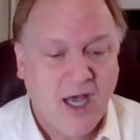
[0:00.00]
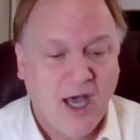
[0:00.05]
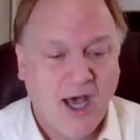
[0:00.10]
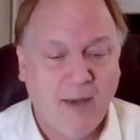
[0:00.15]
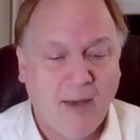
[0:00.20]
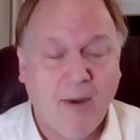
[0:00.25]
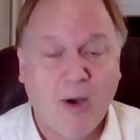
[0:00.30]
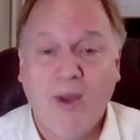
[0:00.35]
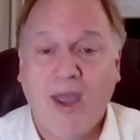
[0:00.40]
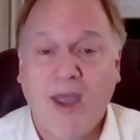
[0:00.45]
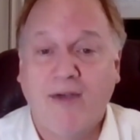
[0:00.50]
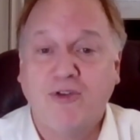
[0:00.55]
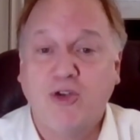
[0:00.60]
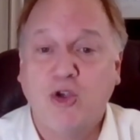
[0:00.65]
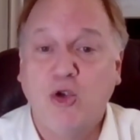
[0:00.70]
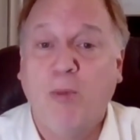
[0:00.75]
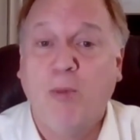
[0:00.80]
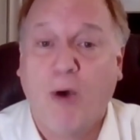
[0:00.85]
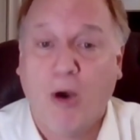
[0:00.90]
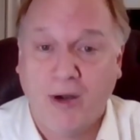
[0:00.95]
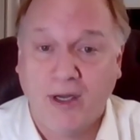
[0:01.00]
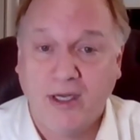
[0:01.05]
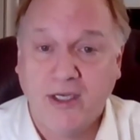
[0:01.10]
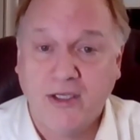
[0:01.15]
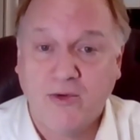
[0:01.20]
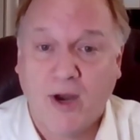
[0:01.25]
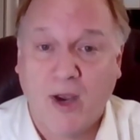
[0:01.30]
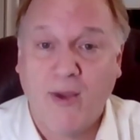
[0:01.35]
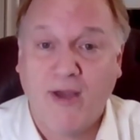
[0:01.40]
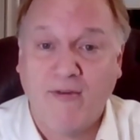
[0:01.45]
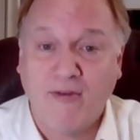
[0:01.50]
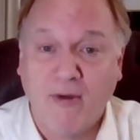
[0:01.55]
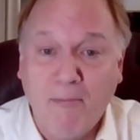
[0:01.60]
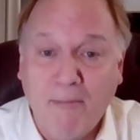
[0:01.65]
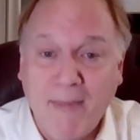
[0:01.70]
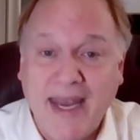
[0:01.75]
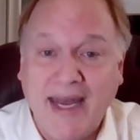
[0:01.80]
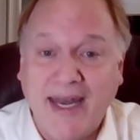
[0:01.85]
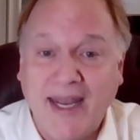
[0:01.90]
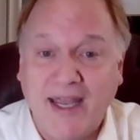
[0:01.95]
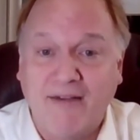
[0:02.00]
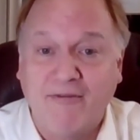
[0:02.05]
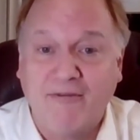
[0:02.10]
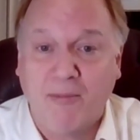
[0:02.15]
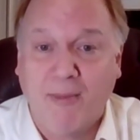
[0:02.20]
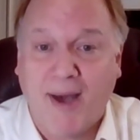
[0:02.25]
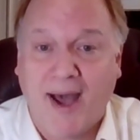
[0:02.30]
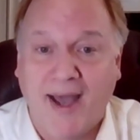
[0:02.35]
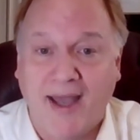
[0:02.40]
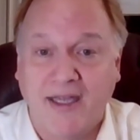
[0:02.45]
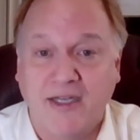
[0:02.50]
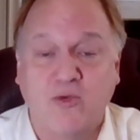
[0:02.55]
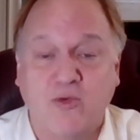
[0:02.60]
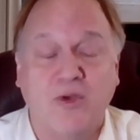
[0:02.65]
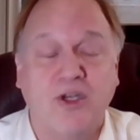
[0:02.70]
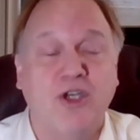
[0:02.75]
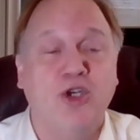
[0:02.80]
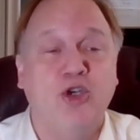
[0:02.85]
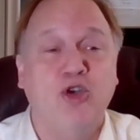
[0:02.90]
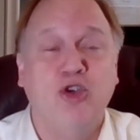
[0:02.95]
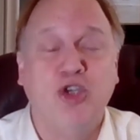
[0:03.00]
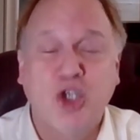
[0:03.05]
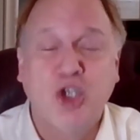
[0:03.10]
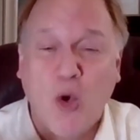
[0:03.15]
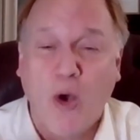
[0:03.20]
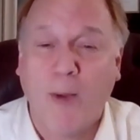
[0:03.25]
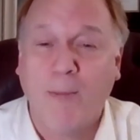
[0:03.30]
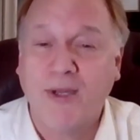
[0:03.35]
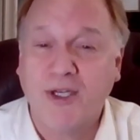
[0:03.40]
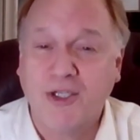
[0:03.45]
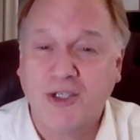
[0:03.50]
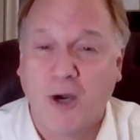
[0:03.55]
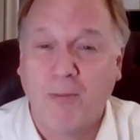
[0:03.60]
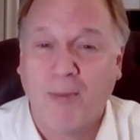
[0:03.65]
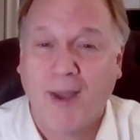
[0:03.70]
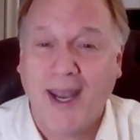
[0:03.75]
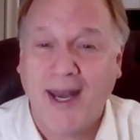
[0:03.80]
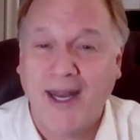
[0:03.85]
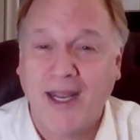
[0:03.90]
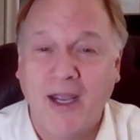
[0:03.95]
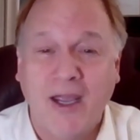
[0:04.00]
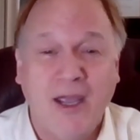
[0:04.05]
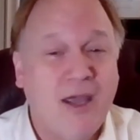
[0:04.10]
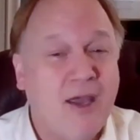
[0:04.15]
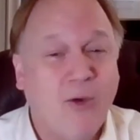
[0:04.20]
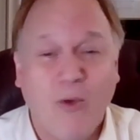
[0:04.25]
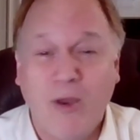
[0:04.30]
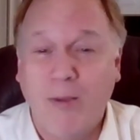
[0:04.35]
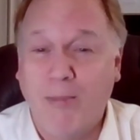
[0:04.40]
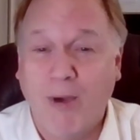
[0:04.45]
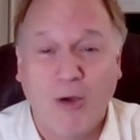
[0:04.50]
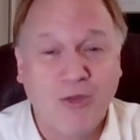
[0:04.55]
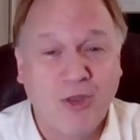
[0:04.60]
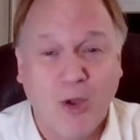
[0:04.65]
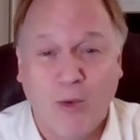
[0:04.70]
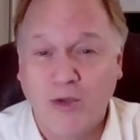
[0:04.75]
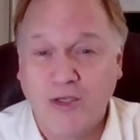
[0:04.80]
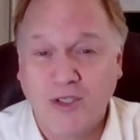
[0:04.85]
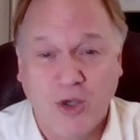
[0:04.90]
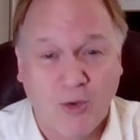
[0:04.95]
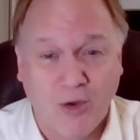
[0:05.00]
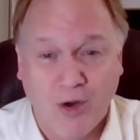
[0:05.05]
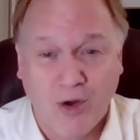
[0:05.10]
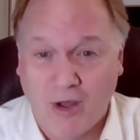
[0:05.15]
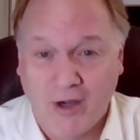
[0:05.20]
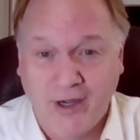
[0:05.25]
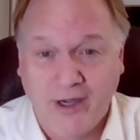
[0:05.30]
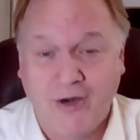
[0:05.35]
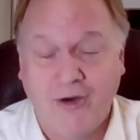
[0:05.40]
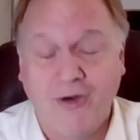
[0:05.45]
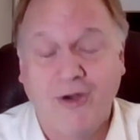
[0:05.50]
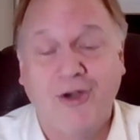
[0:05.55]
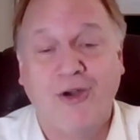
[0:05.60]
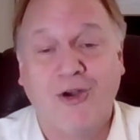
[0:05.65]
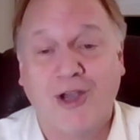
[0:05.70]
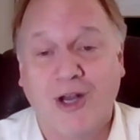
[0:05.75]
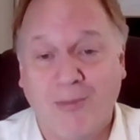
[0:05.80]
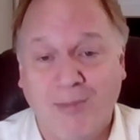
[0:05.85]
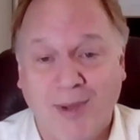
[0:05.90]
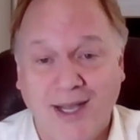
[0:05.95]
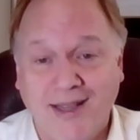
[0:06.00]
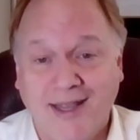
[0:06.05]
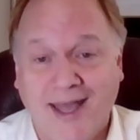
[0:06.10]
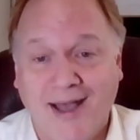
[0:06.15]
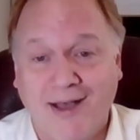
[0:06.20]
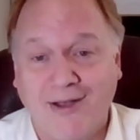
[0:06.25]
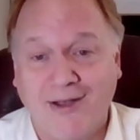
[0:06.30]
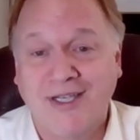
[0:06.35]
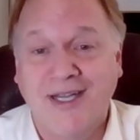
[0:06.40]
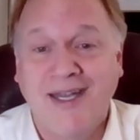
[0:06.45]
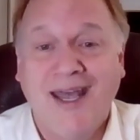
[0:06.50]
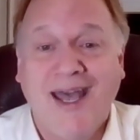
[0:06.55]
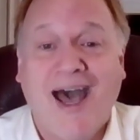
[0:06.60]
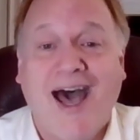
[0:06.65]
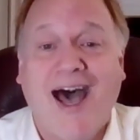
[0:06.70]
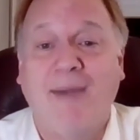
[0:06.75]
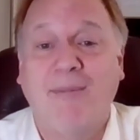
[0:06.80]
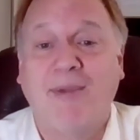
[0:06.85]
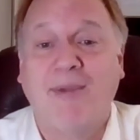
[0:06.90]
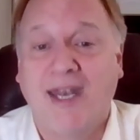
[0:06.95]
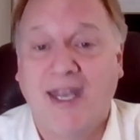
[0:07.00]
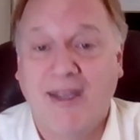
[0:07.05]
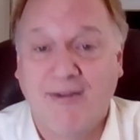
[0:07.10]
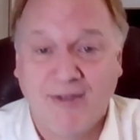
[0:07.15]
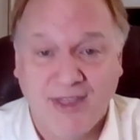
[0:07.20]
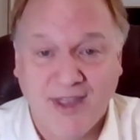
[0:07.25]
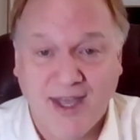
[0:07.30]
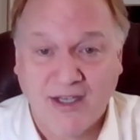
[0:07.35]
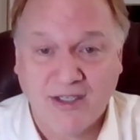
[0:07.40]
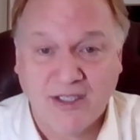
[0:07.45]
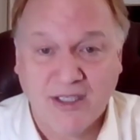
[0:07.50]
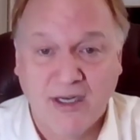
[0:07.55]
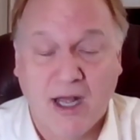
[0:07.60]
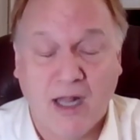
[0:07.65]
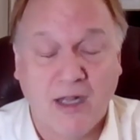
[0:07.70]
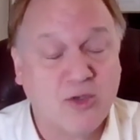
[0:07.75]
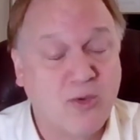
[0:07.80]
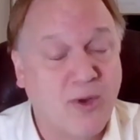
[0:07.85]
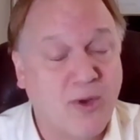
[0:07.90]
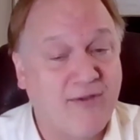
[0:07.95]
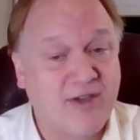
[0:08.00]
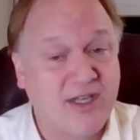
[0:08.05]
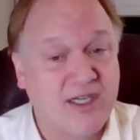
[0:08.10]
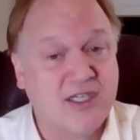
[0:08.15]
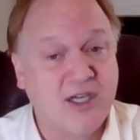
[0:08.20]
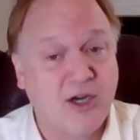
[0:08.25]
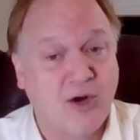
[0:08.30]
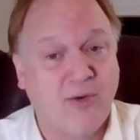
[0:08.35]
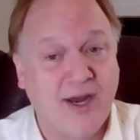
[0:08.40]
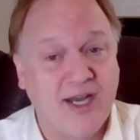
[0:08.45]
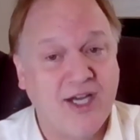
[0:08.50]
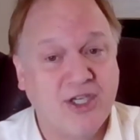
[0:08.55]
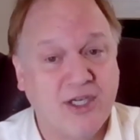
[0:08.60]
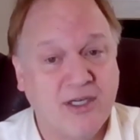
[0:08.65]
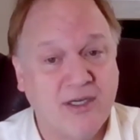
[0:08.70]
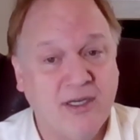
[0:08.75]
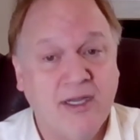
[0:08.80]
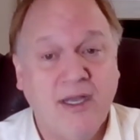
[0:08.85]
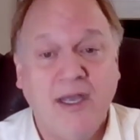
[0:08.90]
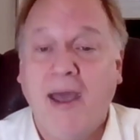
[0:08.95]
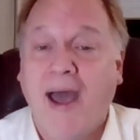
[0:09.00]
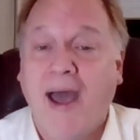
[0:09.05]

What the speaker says: But we have two parties, right? We have a meeting of the minds. When you show up and start painting, we both know what's going on here. You're going to paint the house. I'm going to give $1,000. We have consideration.